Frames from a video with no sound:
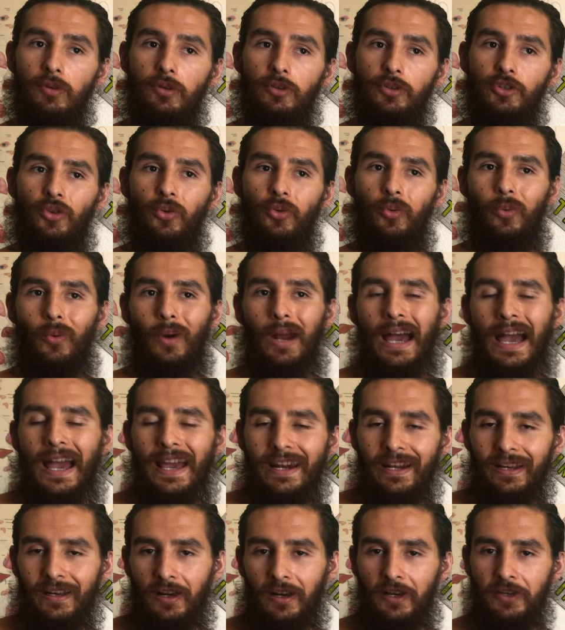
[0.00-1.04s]
try
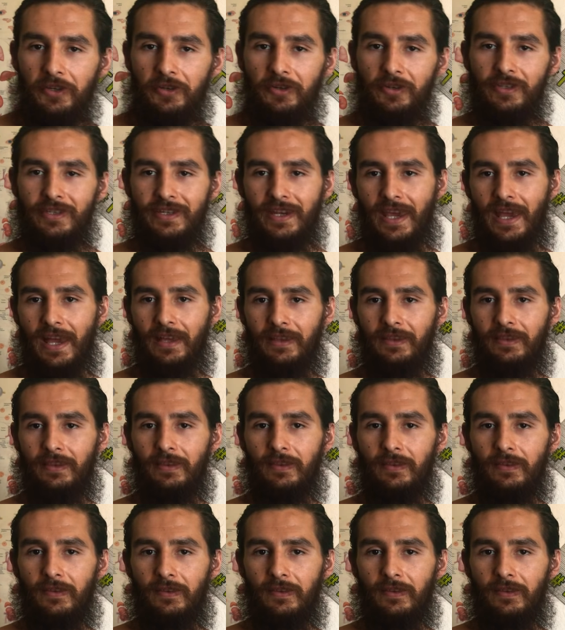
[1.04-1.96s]
to understand